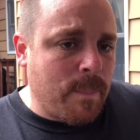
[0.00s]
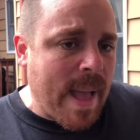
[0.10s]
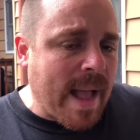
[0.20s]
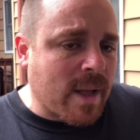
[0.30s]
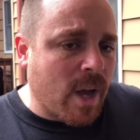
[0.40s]

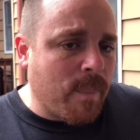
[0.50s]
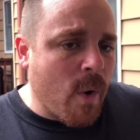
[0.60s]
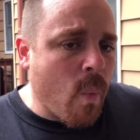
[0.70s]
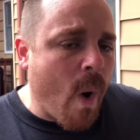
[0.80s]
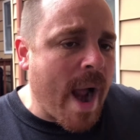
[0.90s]
backup,
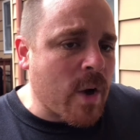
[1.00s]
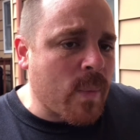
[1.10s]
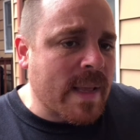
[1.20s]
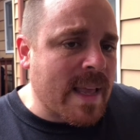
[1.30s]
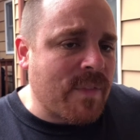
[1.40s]
why are
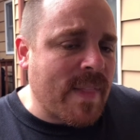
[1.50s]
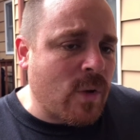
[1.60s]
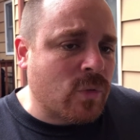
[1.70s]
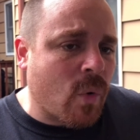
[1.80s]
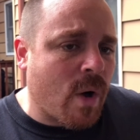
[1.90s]
we giving
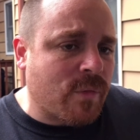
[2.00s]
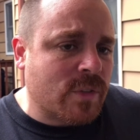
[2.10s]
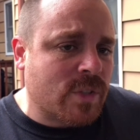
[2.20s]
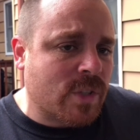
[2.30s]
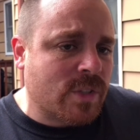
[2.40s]
those
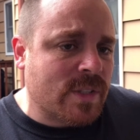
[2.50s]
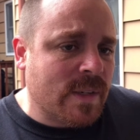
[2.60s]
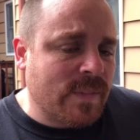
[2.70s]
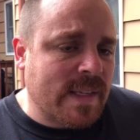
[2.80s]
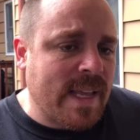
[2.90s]
officers
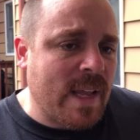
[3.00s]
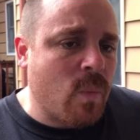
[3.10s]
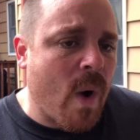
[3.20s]
the key?